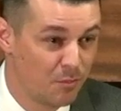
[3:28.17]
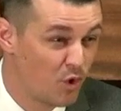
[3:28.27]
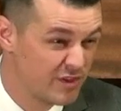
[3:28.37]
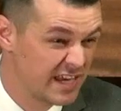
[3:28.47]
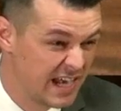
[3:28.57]
But
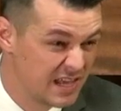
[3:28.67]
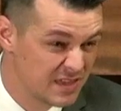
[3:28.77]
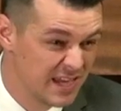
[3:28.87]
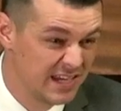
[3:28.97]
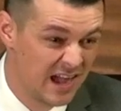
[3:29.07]
more than
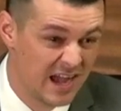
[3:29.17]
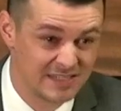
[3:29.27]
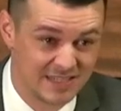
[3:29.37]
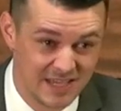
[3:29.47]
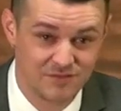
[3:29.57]
anything,
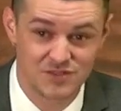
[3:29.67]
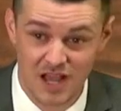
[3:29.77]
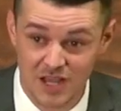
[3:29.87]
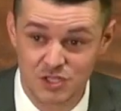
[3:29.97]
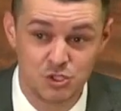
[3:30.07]
God
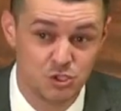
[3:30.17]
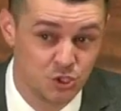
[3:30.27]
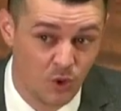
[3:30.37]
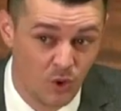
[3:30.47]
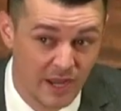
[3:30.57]
gives us
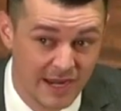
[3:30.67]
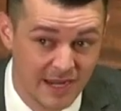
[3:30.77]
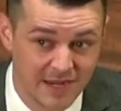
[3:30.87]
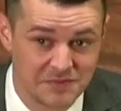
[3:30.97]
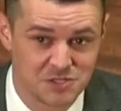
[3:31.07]

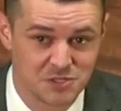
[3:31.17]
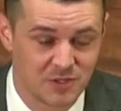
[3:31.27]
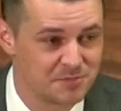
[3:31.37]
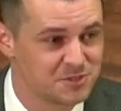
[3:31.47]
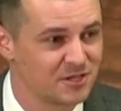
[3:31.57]
joy in the
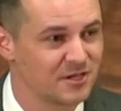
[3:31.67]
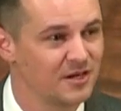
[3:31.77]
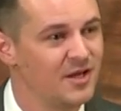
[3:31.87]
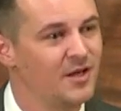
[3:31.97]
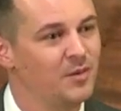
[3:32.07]

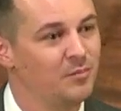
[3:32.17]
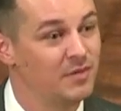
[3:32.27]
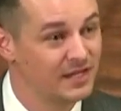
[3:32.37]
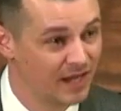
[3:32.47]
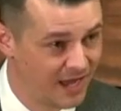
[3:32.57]
Scripture
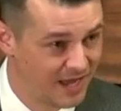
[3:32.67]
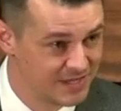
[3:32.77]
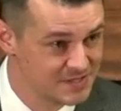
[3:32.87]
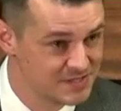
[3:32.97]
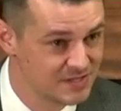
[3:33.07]

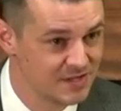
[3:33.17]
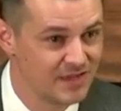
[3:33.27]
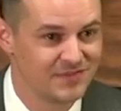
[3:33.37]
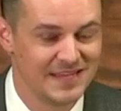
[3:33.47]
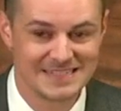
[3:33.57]
because
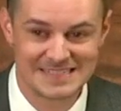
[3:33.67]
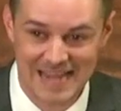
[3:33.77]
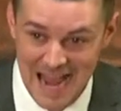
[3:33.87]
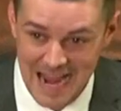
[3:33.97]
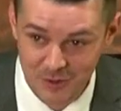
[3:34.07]
the
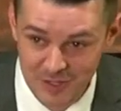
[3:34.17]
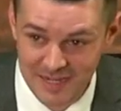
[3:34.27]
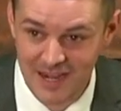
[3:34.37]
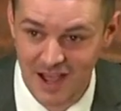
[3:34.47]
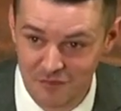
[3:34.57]

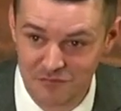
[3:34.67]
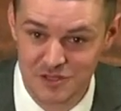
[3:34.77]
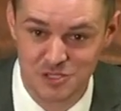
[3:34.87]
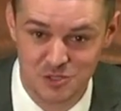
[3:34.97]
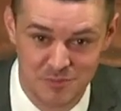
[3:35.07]
entirety of
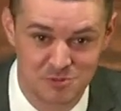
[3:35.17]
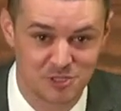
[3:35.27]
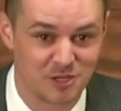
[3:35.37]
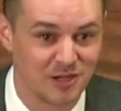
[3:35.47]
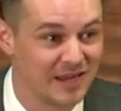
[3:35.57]
the
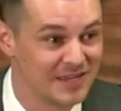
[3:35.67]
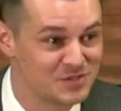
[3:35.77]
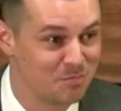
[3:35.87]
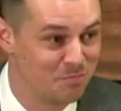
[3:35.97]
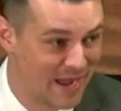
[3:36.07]
Scripture
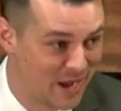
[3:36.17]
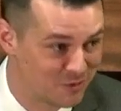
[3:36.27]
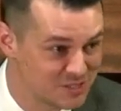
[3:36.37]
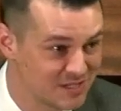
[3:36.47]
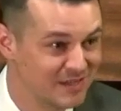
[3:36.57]
is
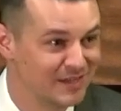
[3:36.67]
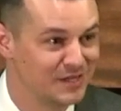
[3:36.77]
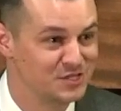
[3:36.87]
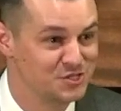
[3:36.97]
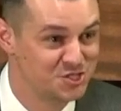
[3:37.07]
about
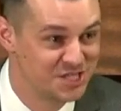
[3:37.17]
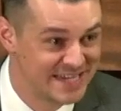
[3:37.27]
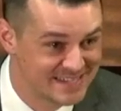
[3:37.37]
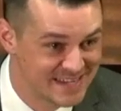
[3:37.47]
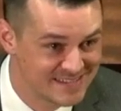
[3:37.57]

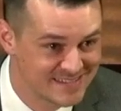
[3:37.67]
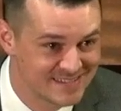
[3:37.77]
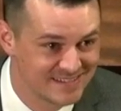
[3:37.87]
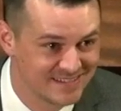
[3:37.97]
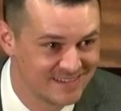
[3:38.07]

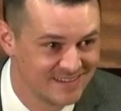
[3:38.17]
Jesus.